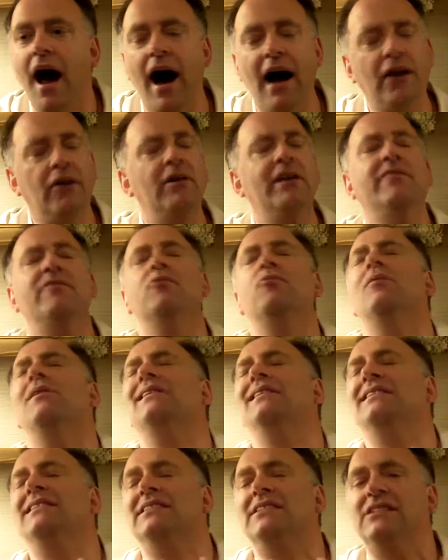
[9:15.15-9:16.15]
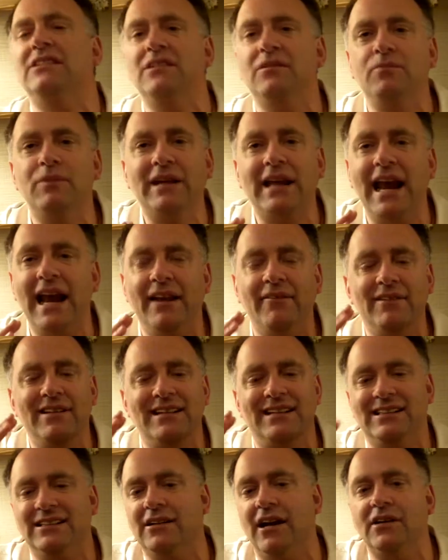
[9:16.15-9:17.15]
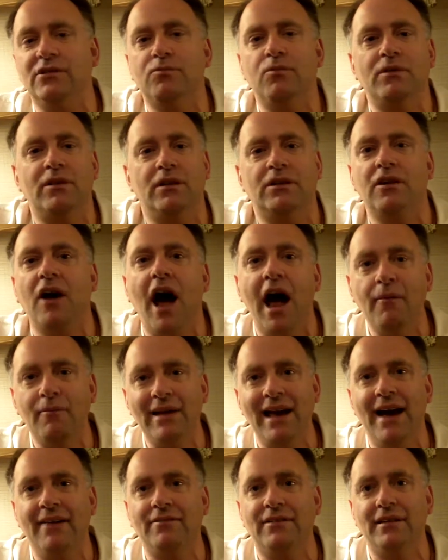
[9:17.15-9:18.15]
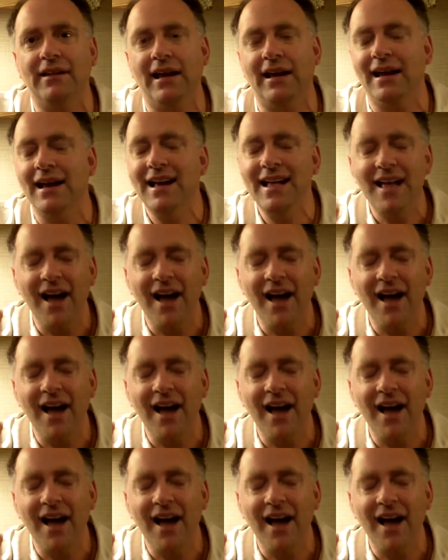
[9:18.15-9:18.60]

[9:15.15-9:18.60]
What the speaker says: We can't even discuss with the time we have today